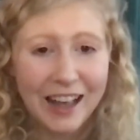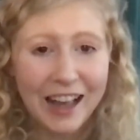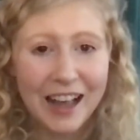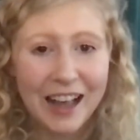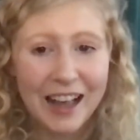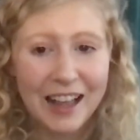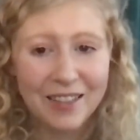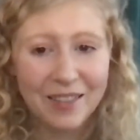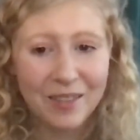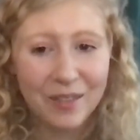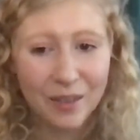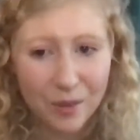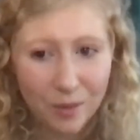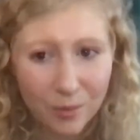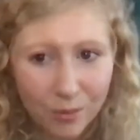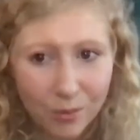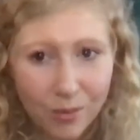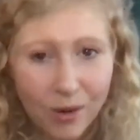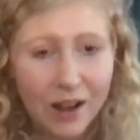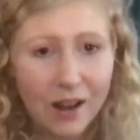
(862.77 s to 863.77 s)
And
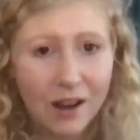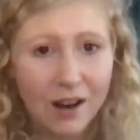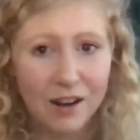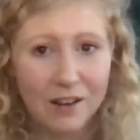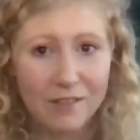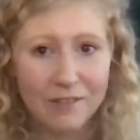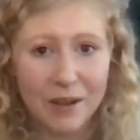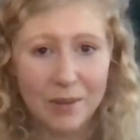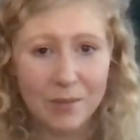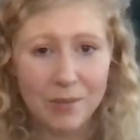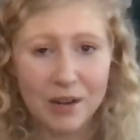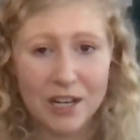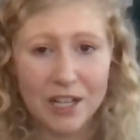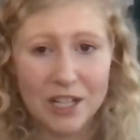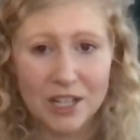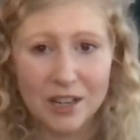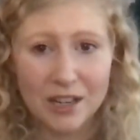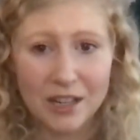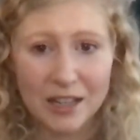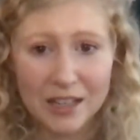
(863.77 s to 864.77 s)
what our
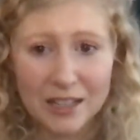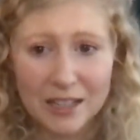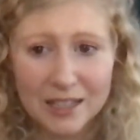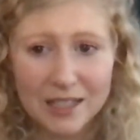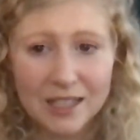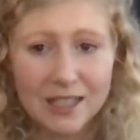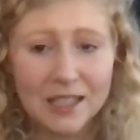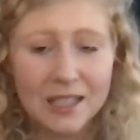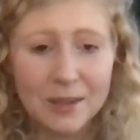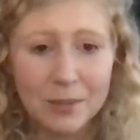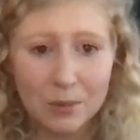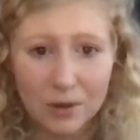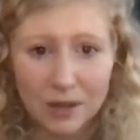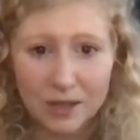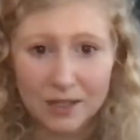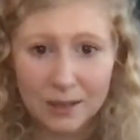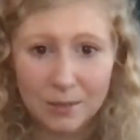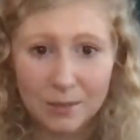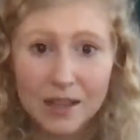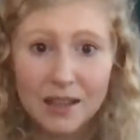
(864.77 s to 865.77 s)
vibration is, this is more
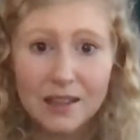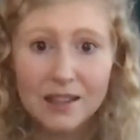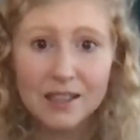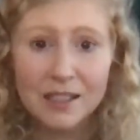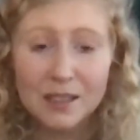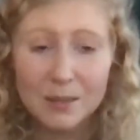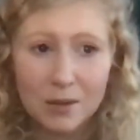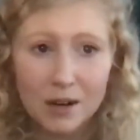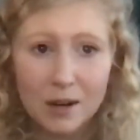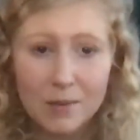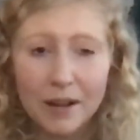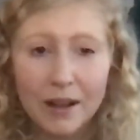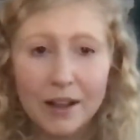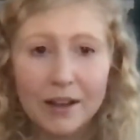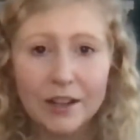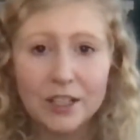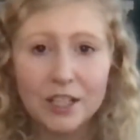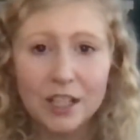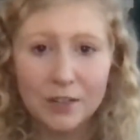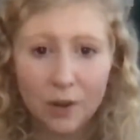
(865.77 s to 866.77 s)
to me, this is more about
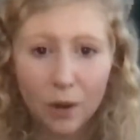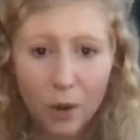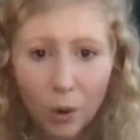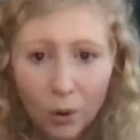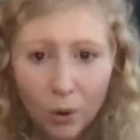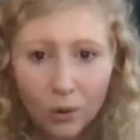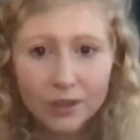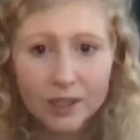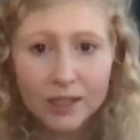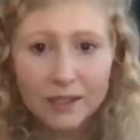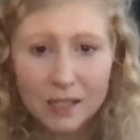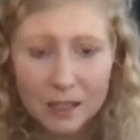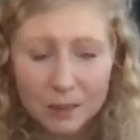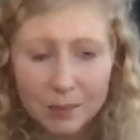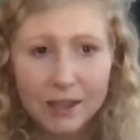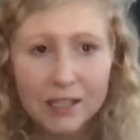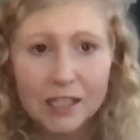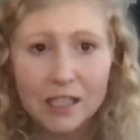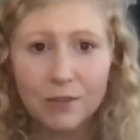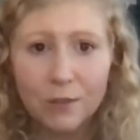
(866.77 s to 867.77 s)
energy of holding
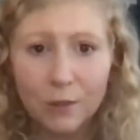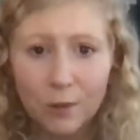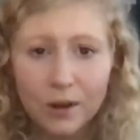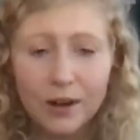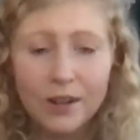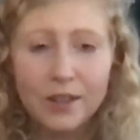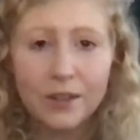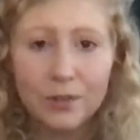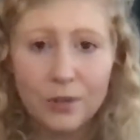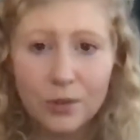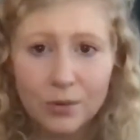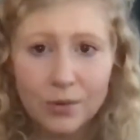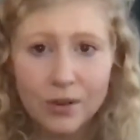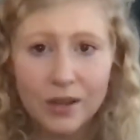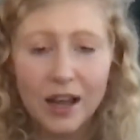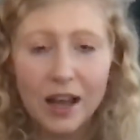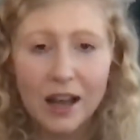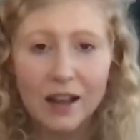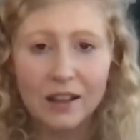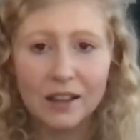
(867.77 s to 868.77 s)
space for the new
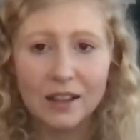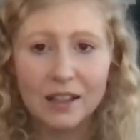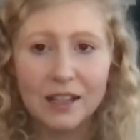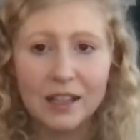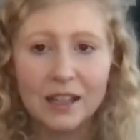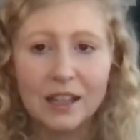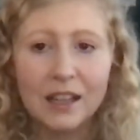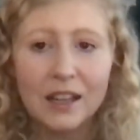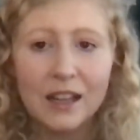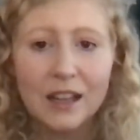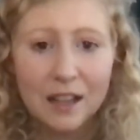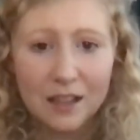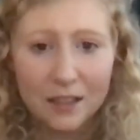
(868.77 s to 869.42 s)
reality